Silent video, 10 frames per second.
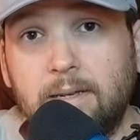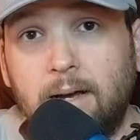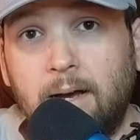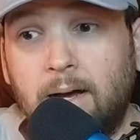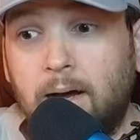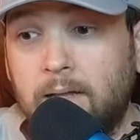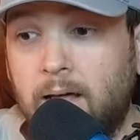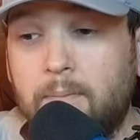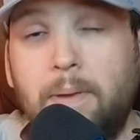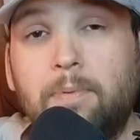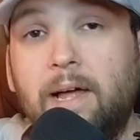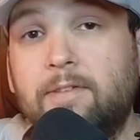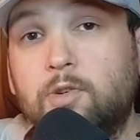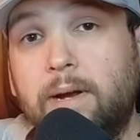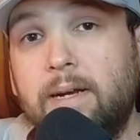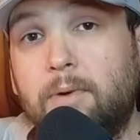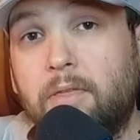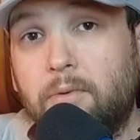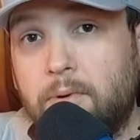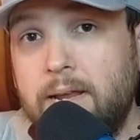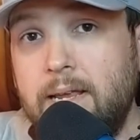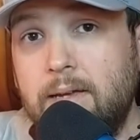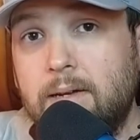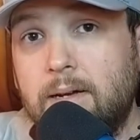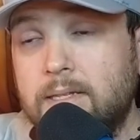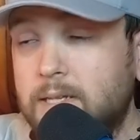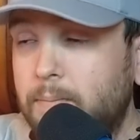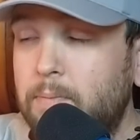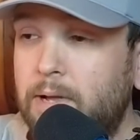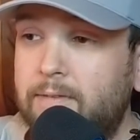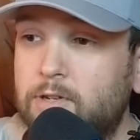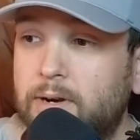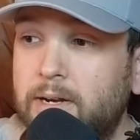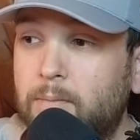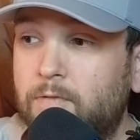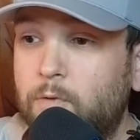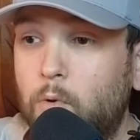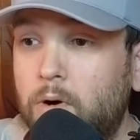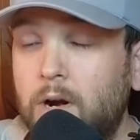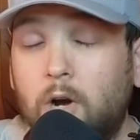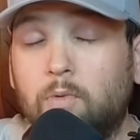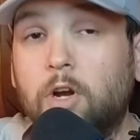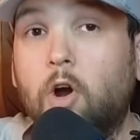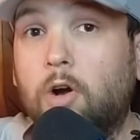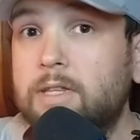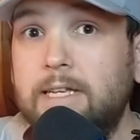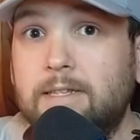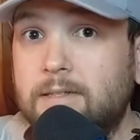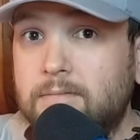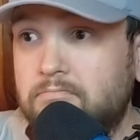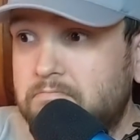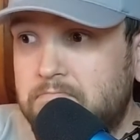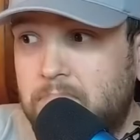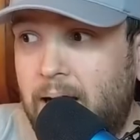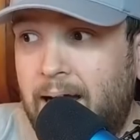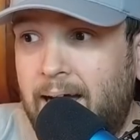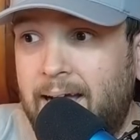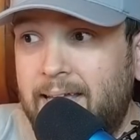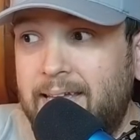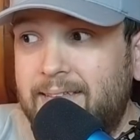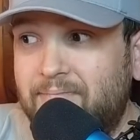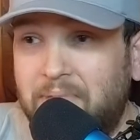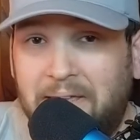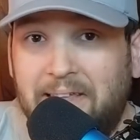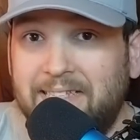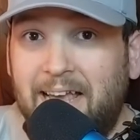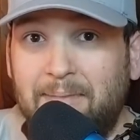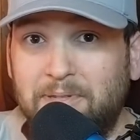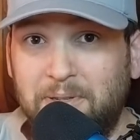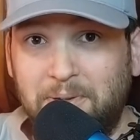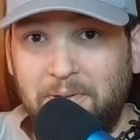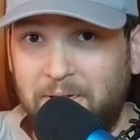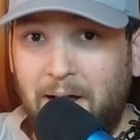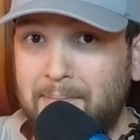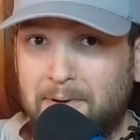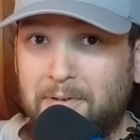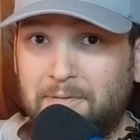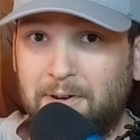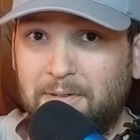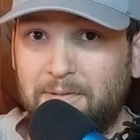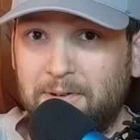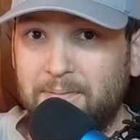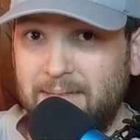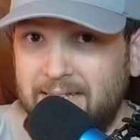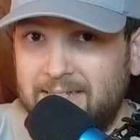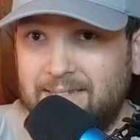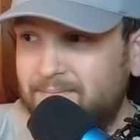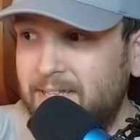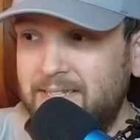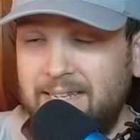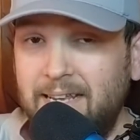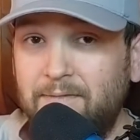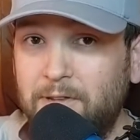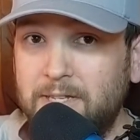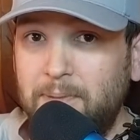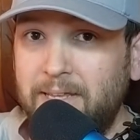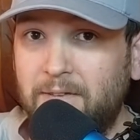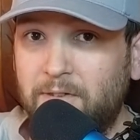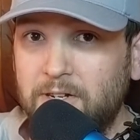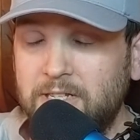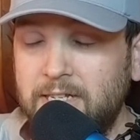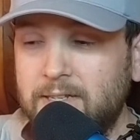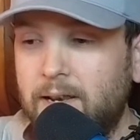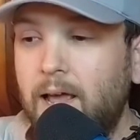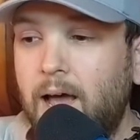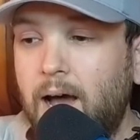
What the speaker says: A lot of people have us ranked number 3. Some people have us ranked number 4. Regardless, I think that's absolutely phenomenal for this team, for this being their first season.